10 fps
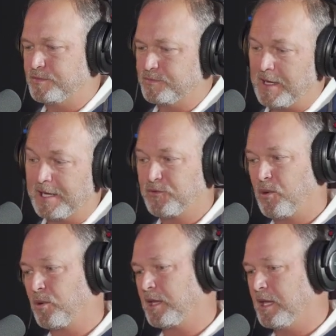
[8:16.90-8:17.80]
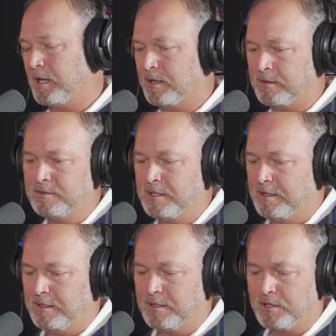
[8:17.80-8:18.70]
fast forward again,
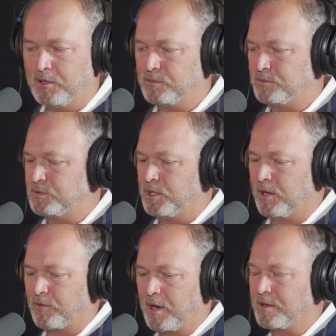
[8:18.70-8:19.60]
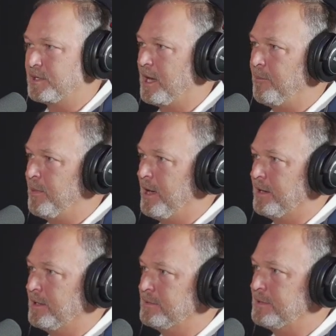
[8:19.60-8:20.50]
Sheriff Graves and I
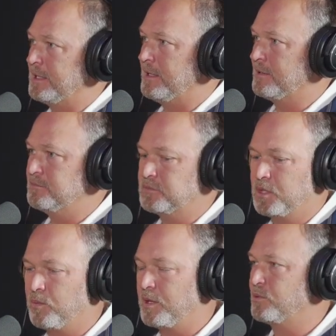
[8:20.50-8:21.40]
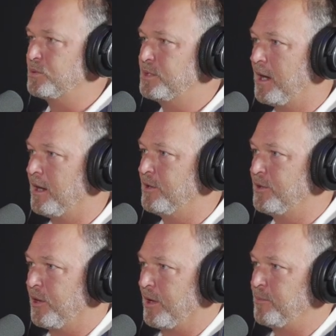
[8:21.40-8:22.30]
met, and he had told me he was retiring
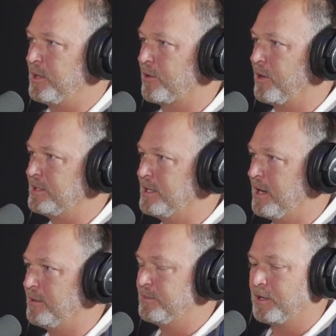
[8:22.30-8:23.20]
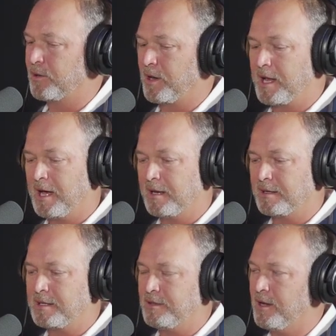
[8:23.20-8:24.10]
and thought I'd be a great guy to
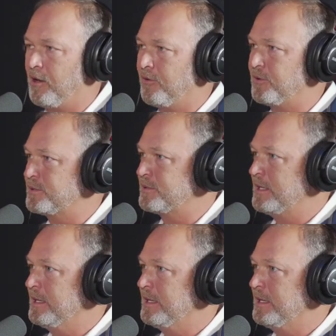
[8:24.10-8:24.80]
lead the office,